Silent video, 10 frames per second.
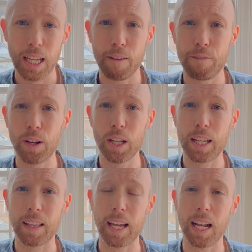A
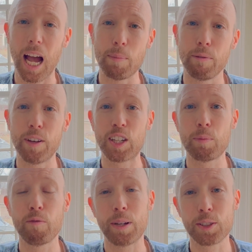feeling that I'm a victim
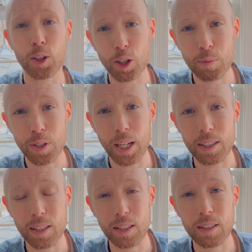of my
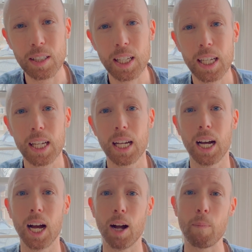circumstances,
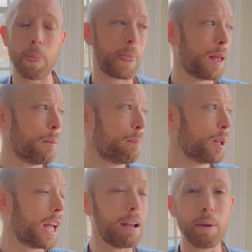
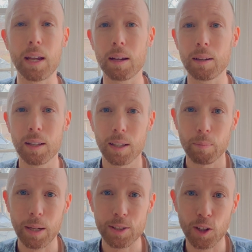blaming
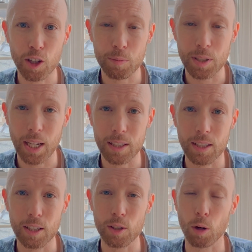my
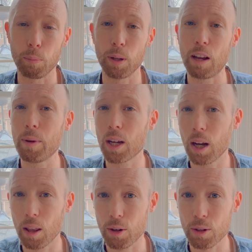circumstances or blaming
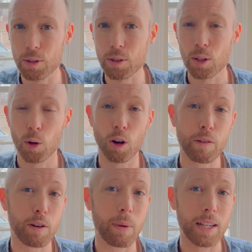others or
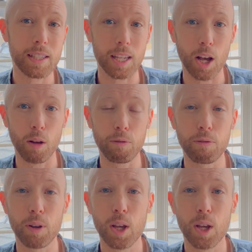even myself